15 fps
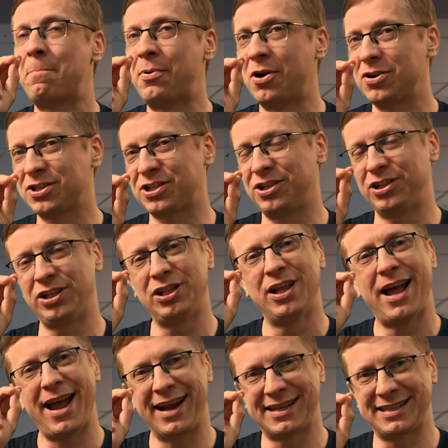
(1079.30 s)

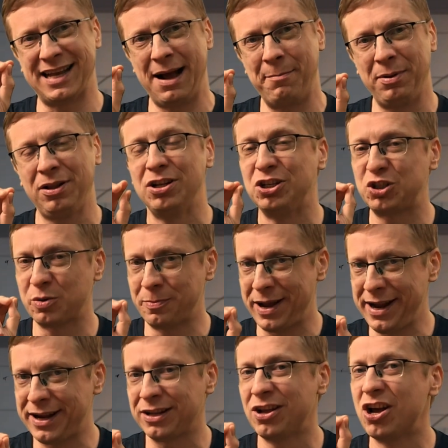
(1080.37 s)
personal example to
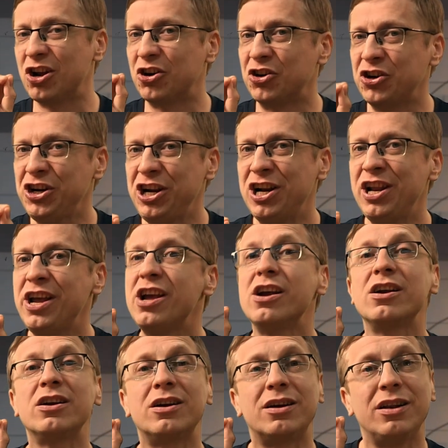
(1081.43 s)
make it really
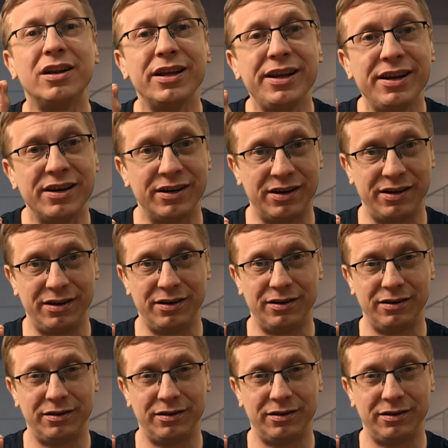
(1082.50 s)
clear.